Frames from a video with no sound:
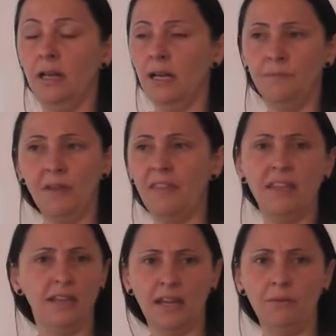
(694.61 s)
I
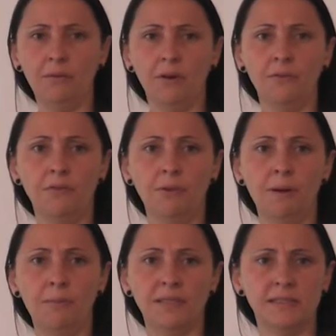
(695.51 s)
think every one of you
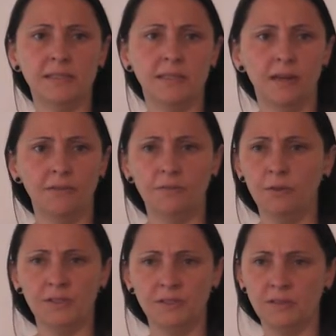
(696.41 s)
remembers it
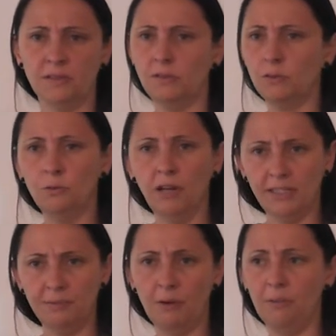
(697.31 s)
was a school
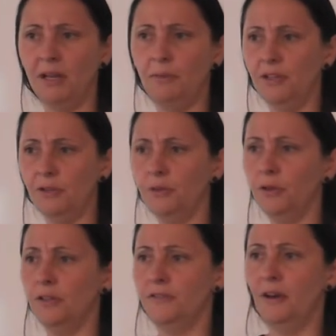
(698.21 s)
experiment where 2
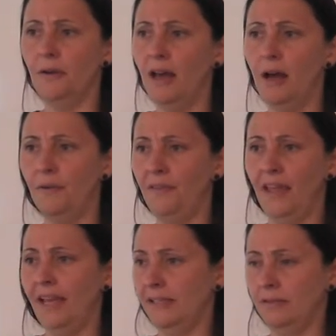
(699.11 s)
girls found out
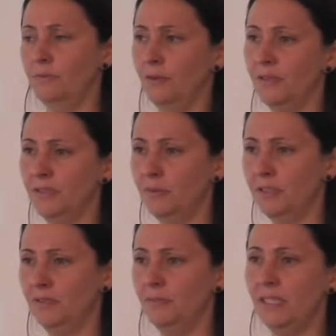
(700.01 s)
that, was it
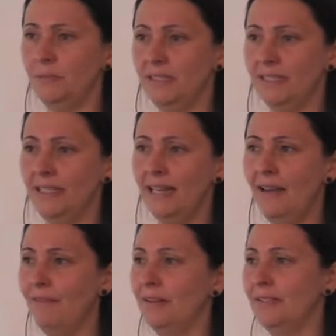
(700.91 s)
the vitamin C
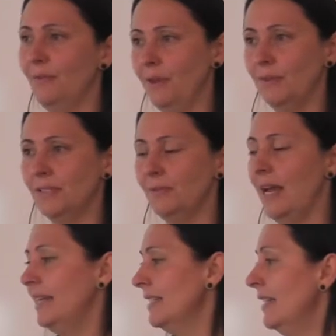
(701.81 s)
level or something wasn't
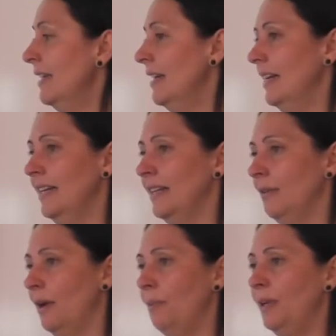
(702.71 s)
right in the
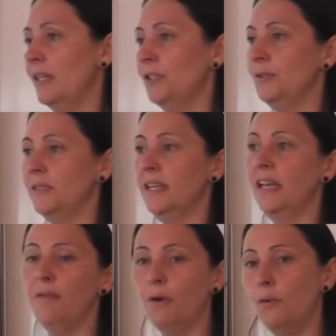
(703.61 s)
Ribena juices, and
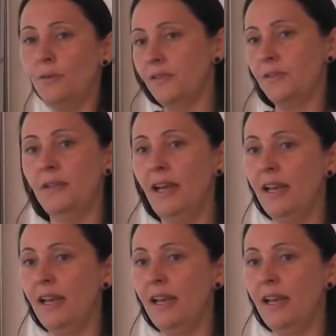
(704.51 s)
they wrote